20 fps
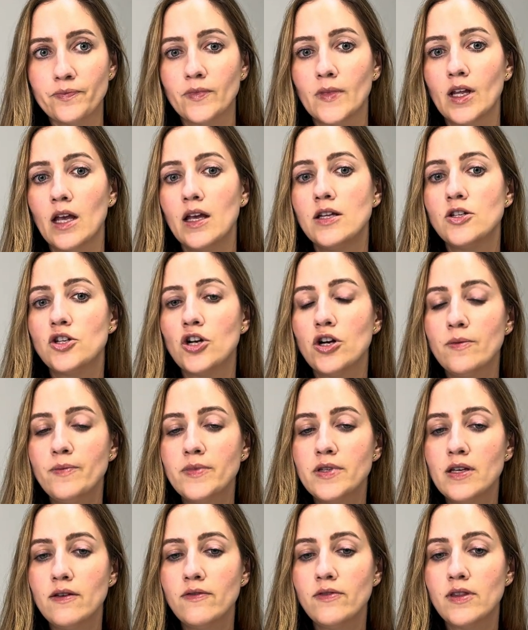In terms
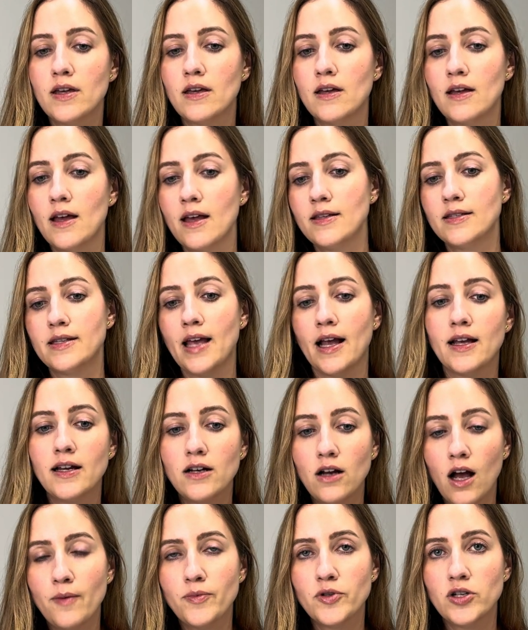of the second
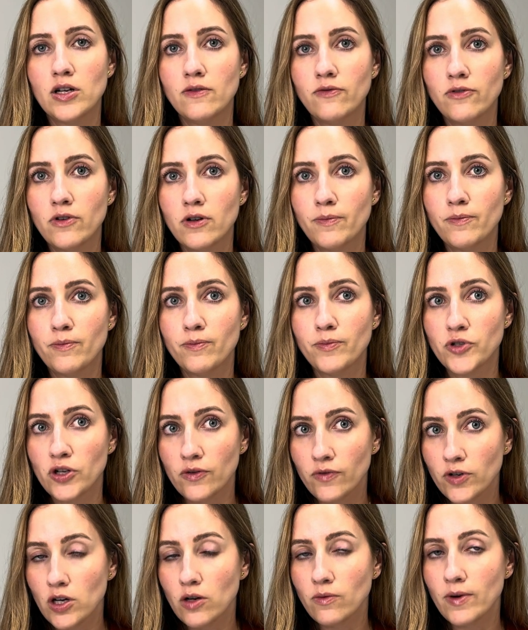option for
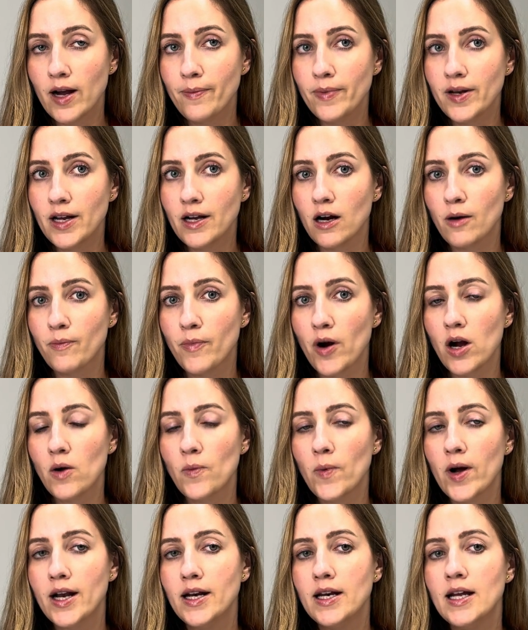cervical ripening, or part
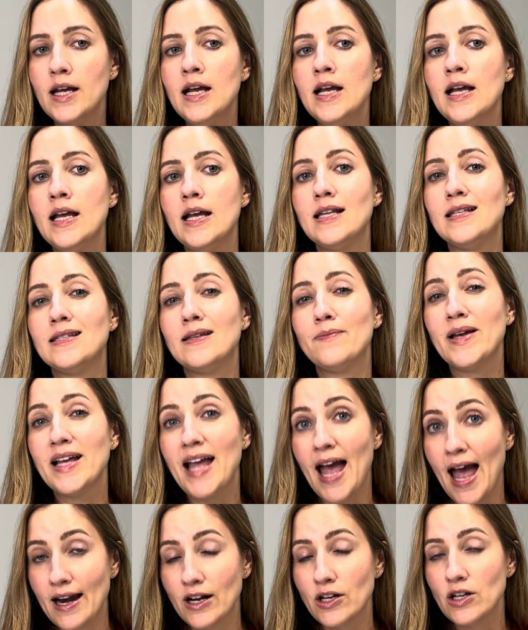1, is a
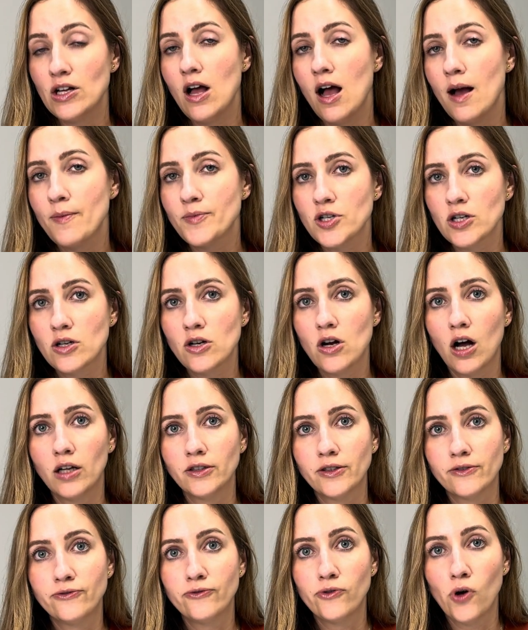mechanical option called
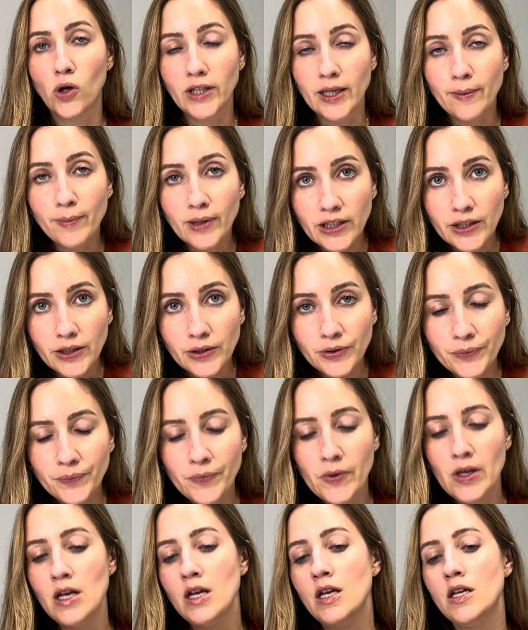a Foley balloon.
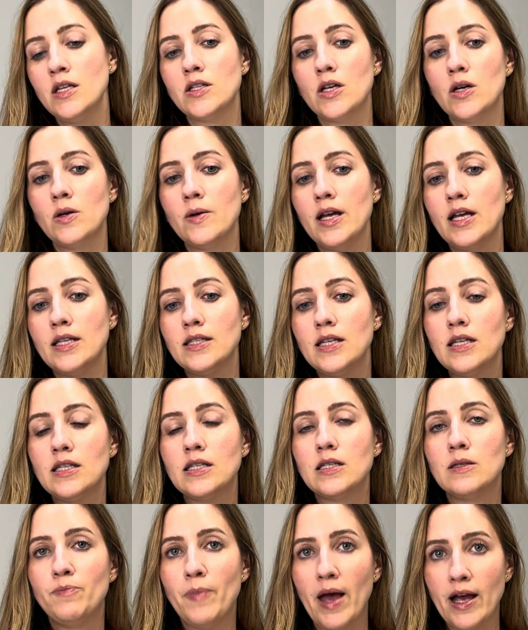So it's a
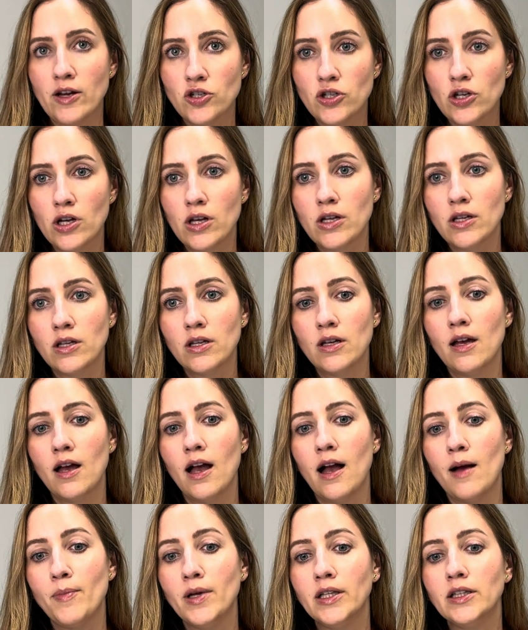special
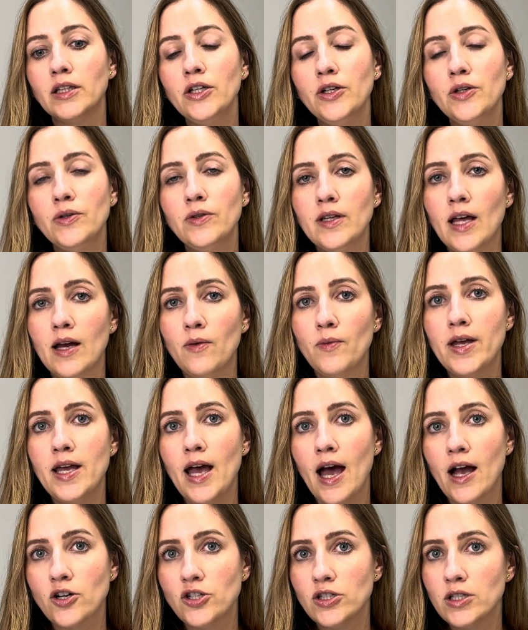balloon that we
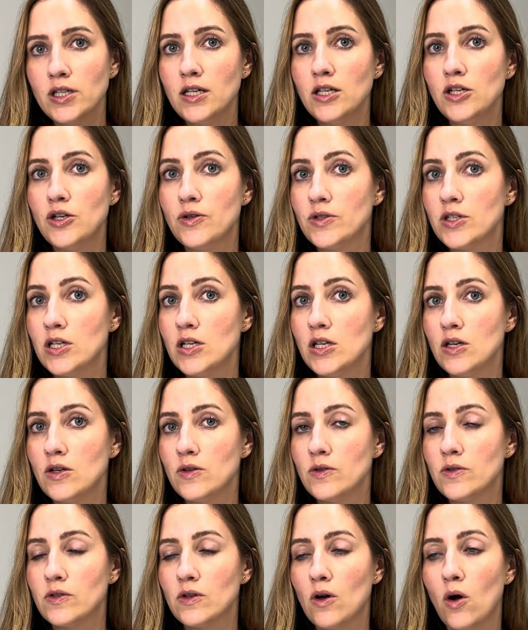actually used to
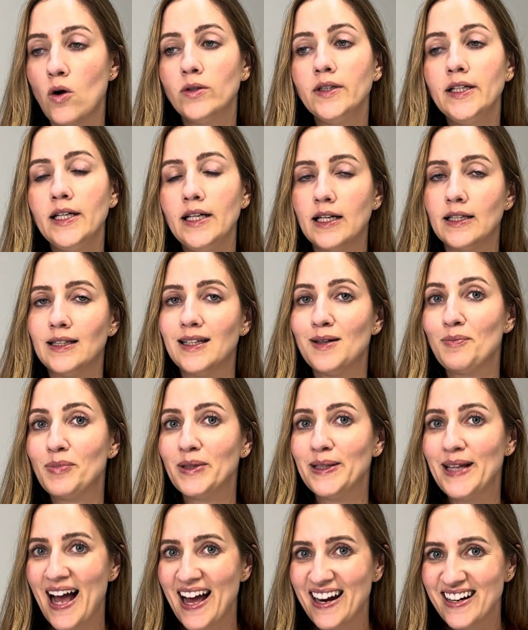use only in the
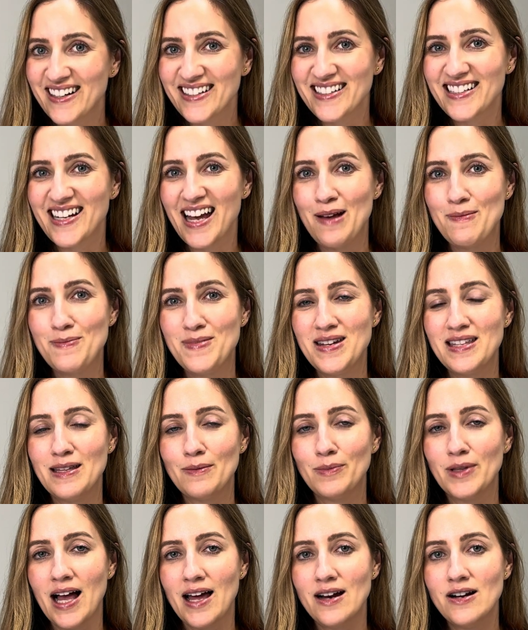bladder to empty the
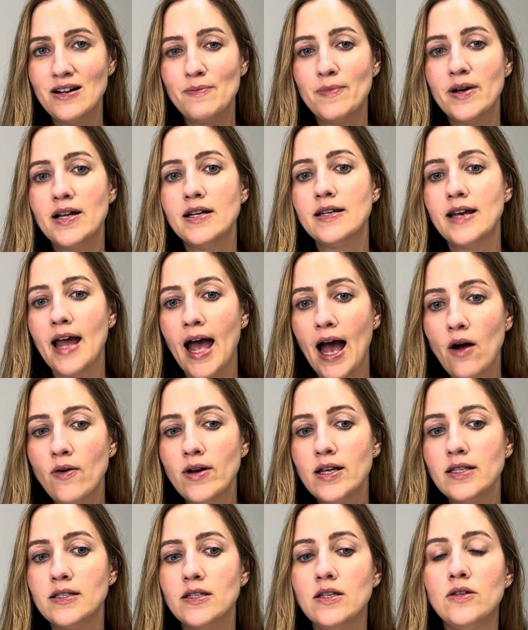bladder, but now
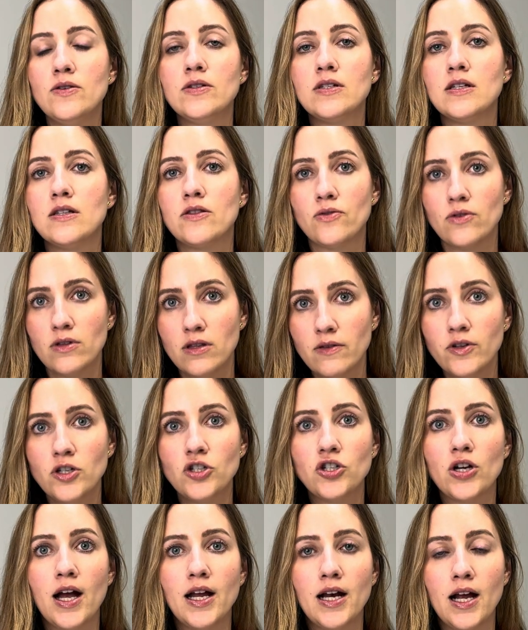it's used through the
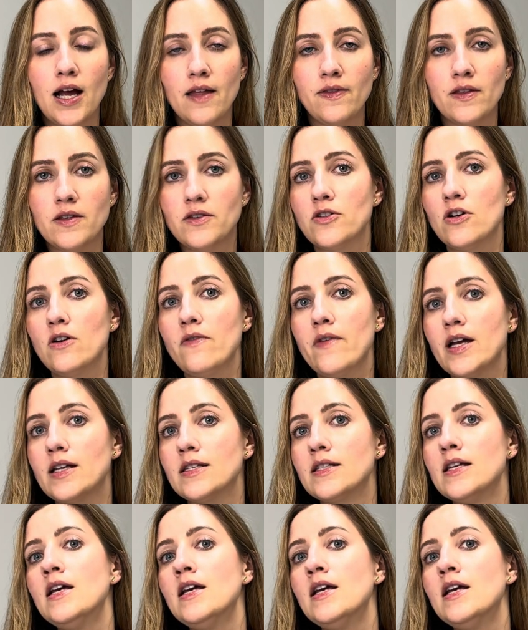vagina and the cervix